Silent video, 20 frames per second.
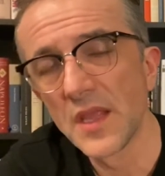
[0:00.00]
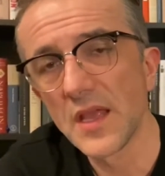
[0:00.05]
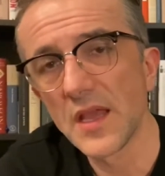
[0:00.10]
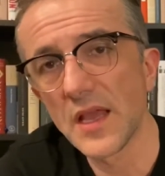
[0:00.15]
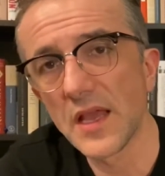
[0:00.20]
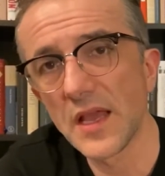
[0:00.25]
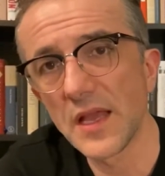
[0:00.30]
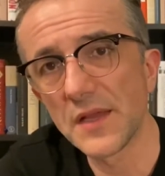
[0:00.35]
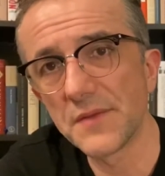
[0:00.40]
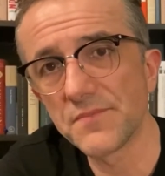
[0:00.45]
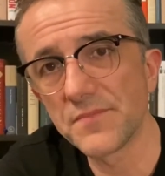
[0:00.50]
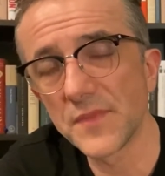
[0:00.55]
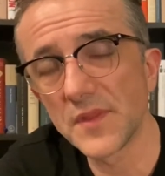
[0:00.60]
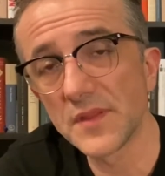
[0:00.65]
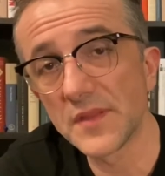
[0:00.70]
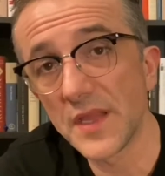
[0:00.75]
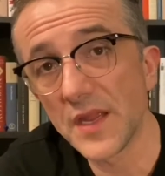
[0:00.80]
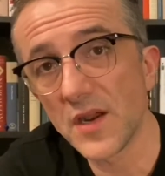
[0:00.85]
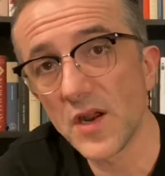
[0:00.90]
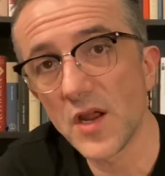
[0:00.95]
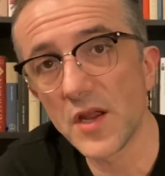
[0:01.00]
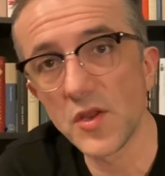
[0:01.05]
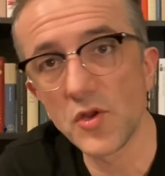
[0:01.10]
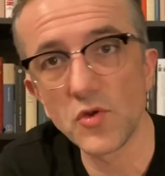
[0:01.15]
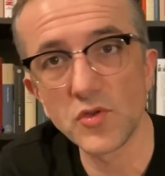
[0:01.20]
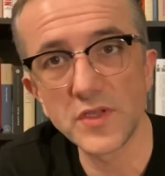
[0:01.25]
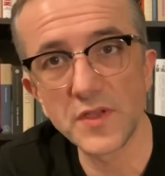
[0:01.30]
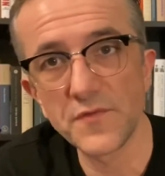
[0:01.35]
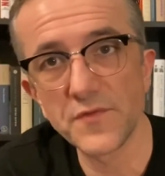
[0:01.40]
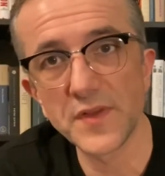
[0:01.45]
There are
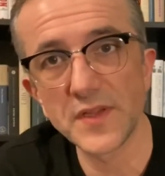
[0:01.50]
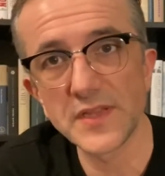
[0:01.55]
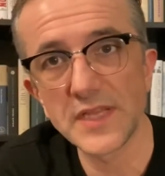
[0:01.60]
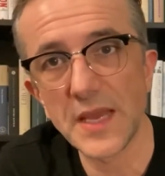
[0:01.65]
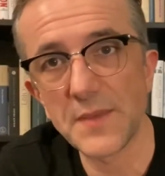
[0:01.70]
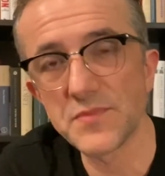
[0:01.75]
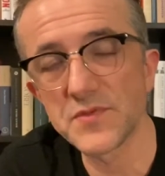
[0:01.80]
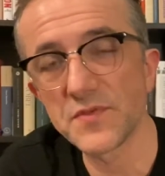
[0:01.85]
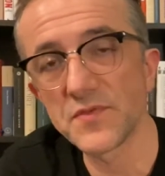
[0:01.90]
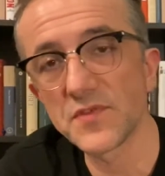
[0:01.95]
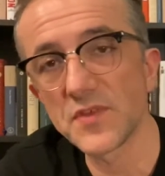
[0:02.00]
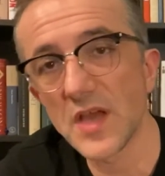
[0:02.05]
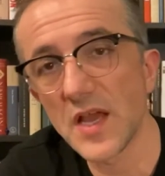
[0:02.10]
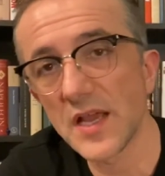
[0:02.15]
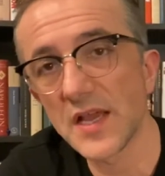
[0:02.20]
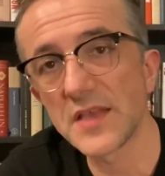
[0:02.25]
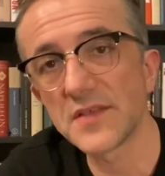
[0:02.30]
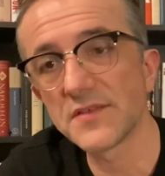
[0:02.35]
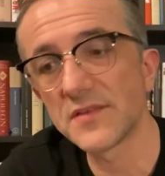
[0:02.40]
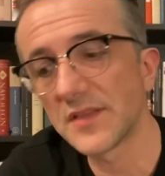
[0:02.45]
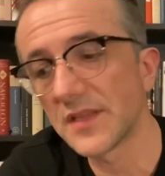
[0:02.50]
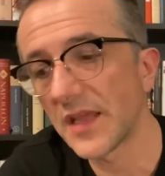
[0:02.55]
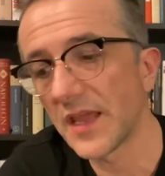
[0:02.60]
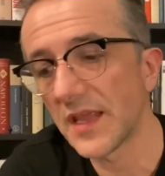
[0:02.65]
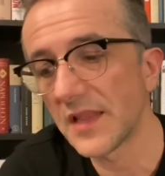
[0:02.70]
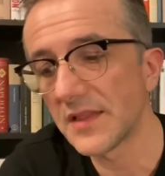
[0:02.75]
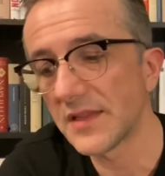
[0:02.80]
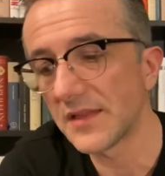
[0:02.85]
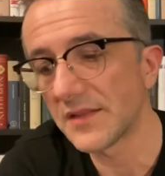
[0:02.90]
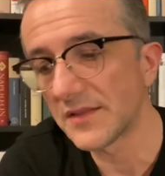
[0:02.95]
different types of sagas, and
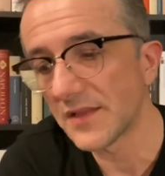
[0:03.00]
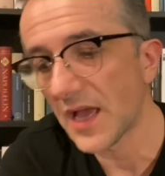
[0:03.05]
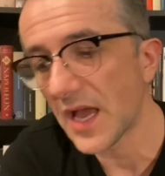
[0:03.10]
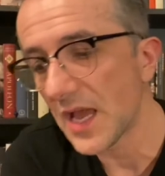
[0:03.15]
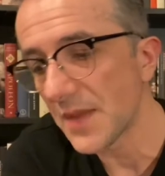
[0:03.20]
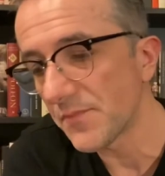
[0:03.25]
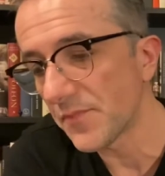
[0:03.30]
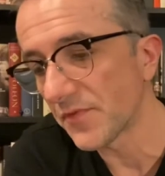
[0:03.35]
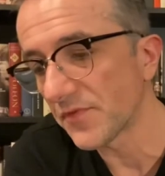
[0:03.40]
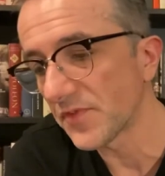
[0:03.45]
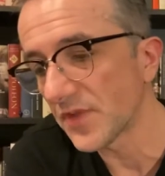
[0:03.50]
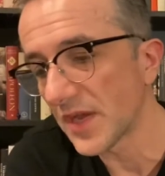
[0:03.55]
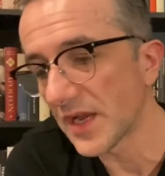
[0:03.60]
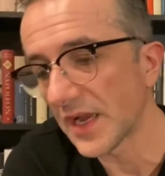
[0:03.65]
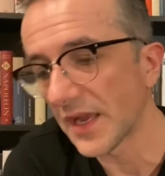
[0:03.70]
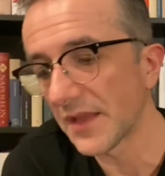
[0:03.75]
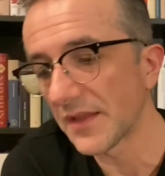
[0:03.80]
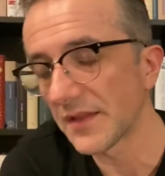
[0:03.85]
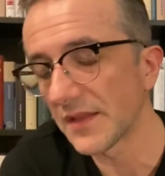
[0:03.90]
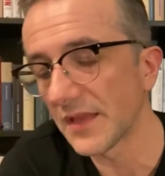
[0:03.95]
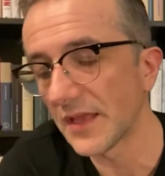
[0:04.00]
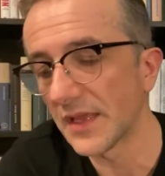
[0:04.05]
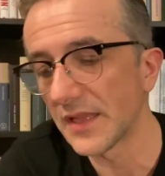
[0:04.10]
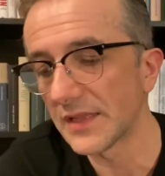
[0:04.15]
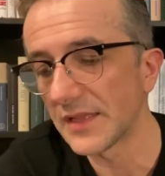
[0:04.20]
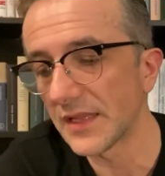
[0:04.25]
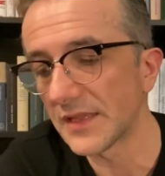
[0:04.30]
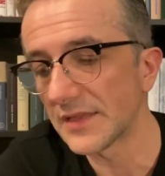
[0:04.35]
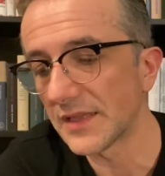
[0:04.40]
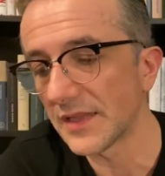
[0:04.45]
the type of saga
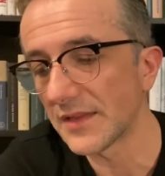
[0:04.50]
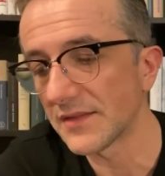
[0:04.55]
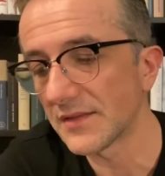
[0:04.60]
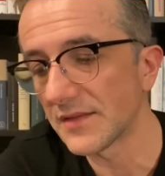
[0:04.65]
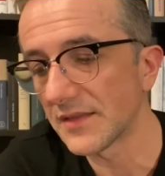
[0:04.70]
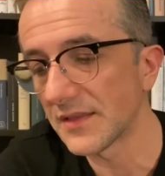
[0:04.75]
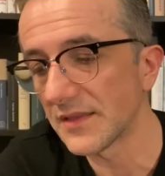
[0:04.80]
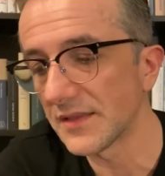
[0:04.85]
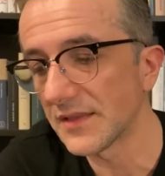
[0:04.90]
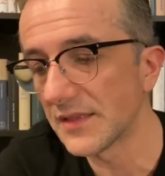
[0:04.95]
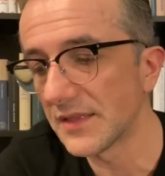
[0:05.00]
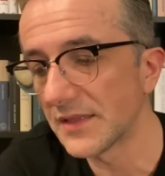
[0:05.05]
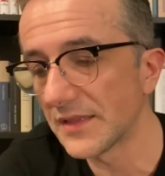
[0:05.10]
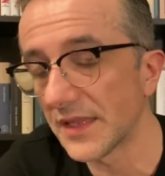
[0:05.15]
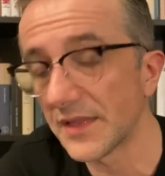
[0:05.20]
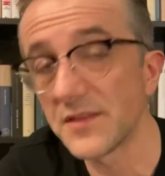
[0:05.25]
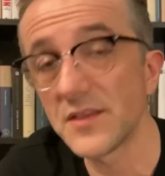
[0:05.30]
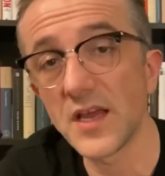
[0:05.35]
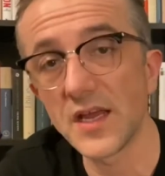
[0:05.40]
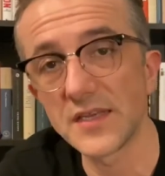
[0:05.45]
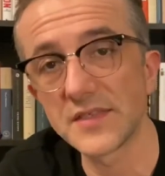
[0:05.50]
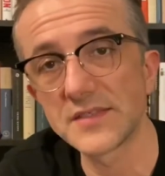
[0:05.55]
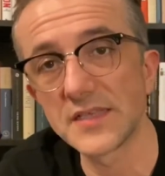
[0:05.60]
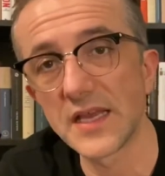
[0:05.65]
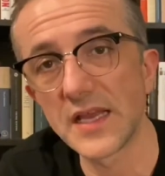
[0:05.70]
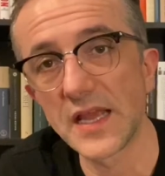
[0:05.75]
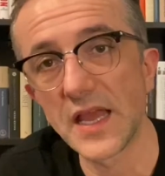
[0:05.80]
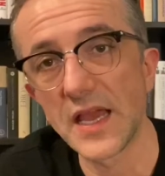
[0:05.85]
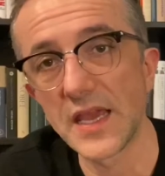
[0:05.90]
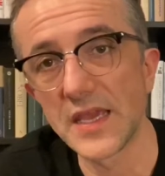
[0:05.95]
that Njal
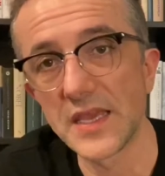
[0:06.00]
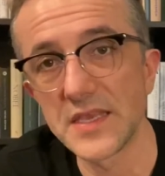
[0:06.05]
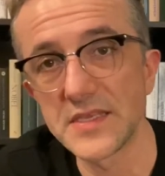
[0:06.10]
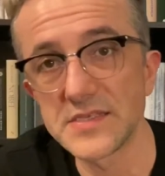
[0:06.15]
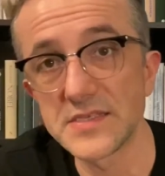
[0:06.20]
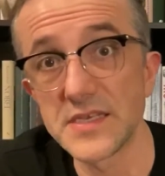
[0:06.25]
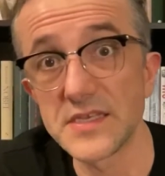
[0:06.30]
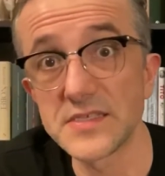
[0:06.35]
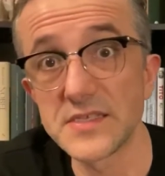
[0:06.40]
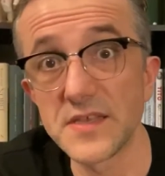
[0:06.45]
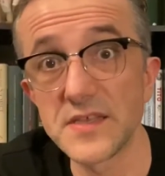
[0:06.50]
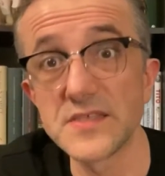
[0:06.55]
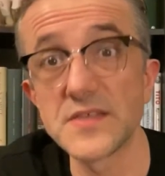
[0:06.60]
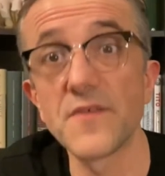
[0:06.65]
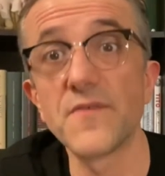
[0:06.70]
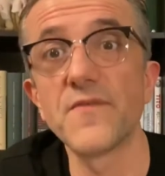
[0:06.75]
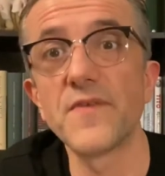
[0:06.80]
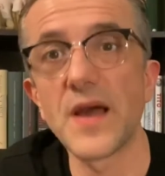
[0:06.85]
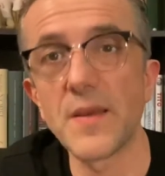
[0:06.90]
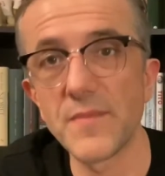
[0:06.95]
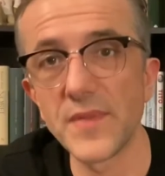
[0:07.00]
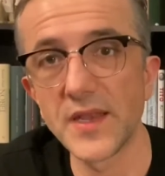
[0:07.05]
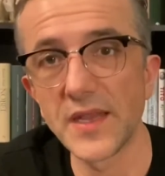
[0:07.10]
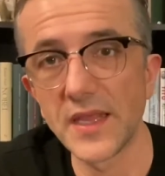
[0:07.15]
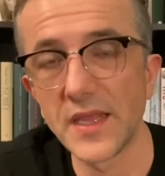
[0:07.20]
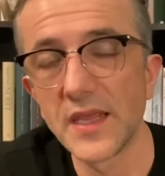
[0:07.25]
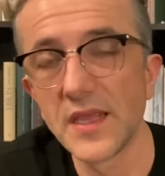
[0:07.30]
saga is a family